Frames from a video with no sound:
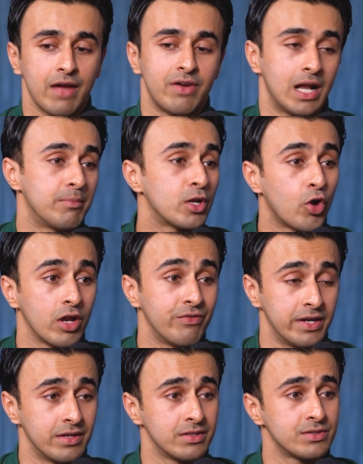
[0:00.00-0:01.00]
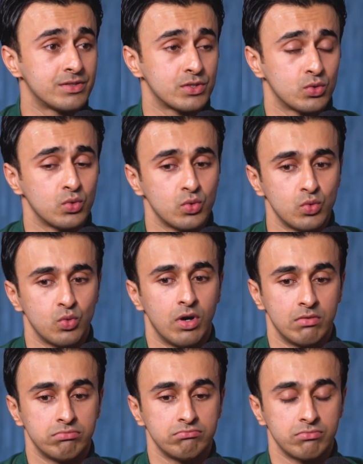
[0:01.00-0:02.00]
fact, I've helped a lot of Indians
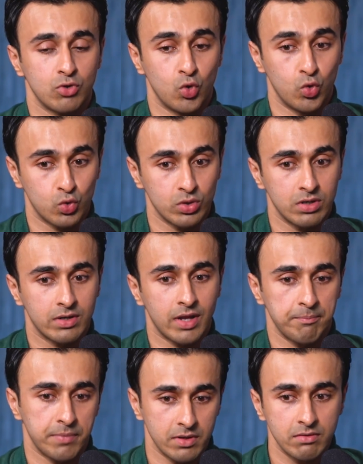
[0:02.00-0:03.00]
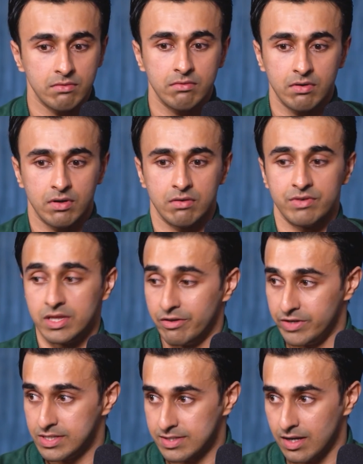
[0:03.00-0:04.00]
to go to the temple with the
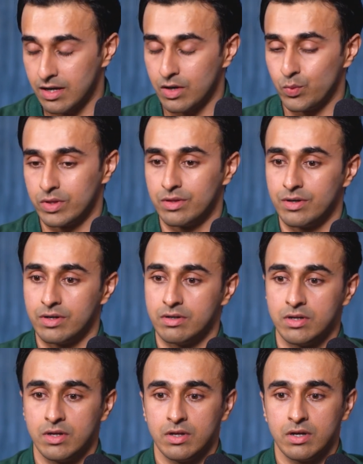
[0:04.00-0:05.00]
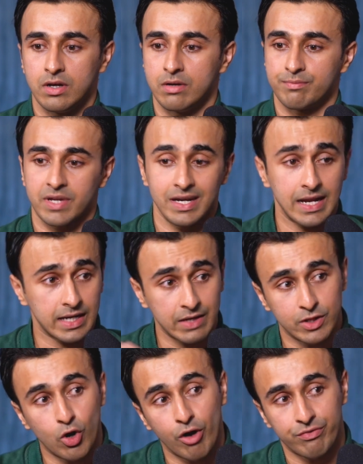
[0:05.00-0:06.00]
visa, with the connecting
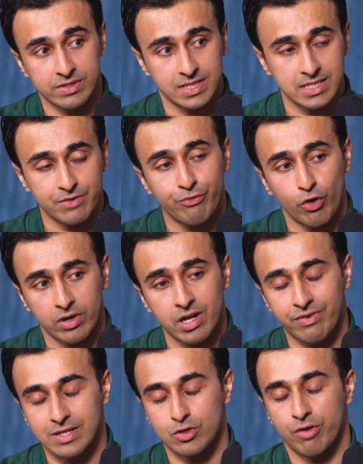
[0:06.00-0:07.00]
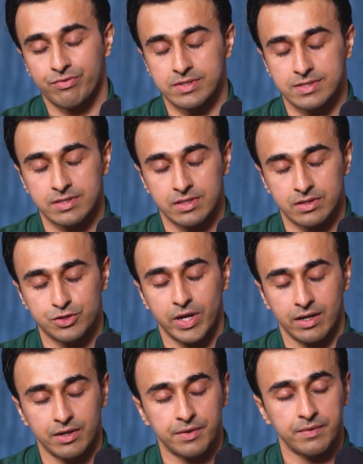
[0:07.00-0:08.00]
with the office. There's a foreign affairs office in
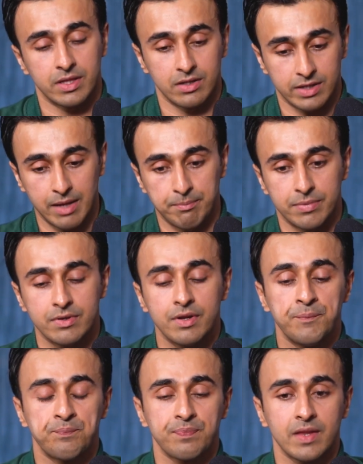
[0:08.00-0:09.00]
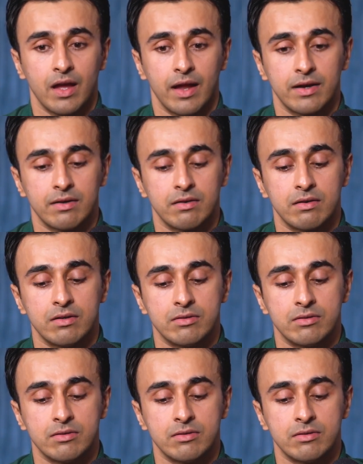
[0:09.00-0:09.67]
China in the temple, and